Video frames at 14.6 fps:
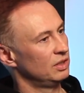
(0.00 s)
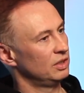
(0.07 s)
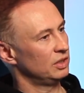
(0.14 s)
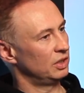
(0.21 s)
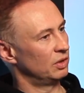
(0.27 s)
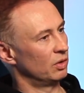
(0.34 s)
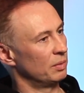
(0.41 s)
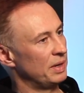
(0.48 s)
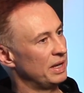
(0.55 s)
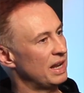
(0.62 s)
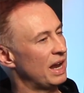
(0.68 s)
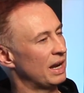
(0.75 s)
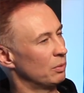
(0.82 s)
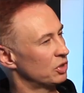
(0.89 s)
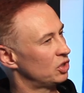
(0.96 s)
you know what I mean?
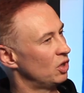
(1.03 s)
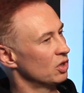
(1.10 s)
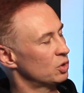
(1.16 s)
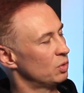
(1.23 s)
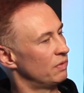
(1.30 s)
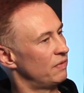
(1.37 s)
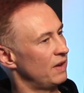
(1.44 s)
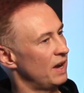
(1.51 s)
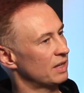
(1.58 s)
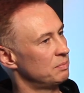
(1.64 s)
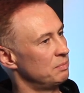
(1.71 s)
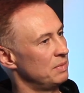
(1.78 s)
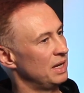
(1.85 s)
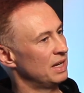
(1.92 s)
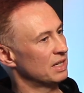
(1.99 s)
And it was starting to affect
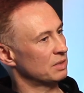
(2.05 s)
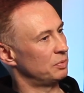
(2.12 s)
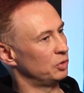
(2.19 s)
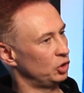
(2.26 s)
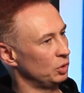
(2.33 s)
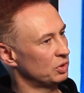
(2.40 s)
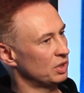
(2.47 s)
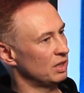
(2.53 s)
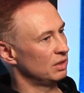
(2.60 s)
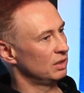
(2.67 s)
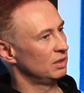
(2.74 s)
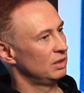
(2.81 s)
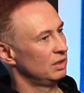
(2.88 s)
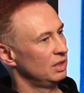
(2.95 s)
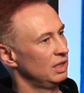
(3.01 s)
me as a producer.
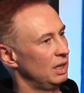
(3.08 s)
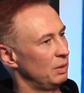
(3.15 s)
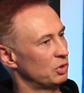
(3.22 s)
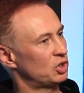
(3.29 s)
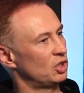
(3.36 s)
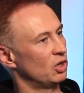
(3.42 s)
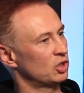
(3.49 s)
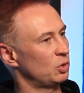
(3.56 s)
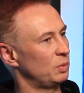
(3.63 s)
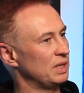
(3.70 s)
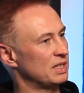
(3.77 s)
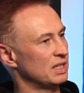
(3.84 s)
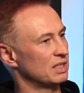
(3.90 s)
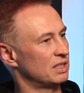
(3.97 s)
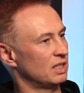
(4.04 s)
Right. It was starting to
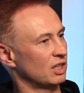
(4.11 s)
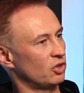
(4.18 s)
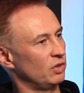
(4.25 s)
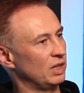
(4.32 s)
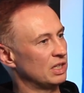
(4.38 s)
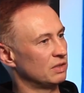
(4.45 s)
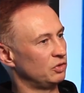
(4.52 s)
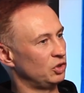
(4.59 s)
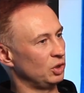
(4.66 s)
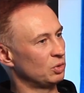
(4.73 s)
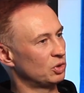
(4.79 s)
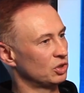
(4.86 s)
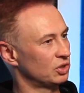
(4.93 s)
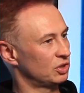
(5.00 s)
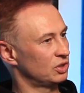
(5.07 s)
eat into the creative
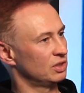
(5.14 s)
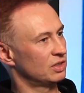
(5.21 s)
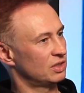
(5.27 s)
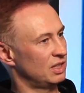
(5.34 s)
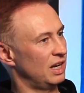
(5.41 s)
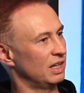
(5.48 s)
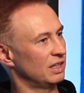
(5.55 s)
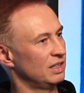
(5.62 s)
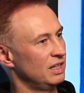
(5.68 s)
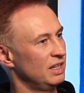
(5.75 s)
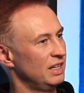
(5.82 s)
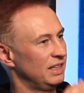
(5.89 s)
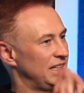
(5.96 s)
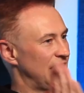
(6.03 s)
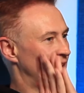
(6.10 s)
juices side.
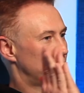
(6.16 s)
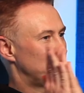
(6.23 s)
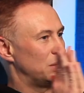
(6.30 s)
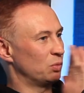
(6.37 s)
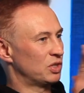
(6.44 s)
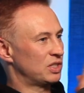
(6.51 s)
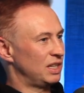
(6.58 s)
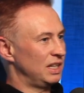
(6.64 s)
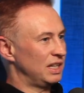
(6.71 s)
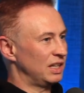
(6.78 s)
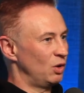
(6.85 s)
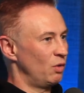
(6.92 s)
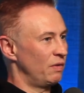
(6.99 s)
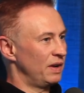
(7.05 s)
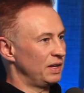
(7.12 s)
The admin was taking
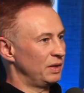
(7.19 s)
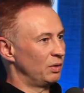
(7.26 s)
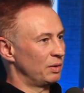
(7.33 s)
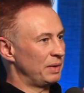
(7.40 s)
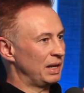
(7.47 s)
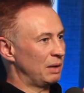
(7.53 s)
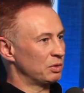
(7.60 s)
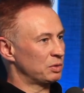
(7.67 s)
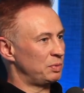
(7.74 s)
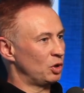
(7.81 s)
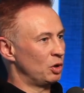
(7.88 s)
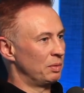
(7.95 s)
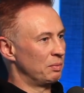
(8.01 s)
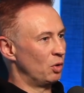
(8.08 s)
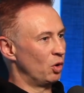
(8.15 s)
over, you know what I mean? I was
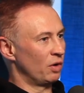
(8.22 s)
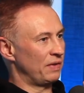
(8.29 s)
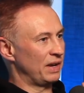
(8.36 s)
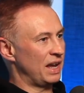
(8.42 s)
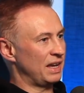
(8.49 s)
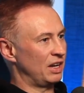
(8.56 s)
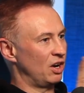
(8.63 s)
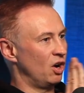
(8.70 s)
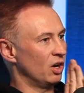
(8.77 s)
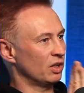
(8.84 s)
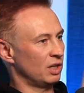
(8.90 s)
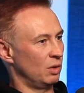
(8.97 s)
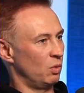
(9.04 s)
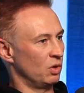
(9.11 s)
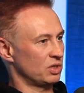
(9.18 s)
becoming more of an A&R
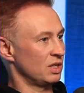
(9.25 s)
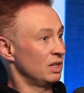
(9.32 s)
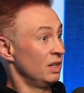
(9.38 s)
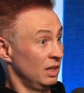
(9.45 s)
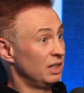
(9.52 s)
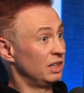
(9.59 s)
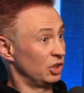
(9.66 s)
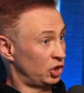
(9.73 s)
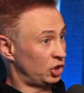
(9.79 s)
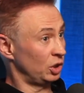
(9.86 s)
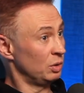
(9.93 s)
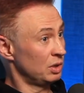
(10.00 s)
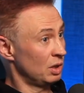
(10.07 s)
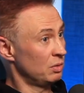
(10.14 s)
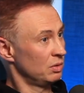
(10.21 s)
than I was in the
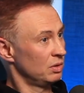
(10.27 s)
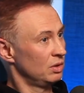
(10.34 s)
studio,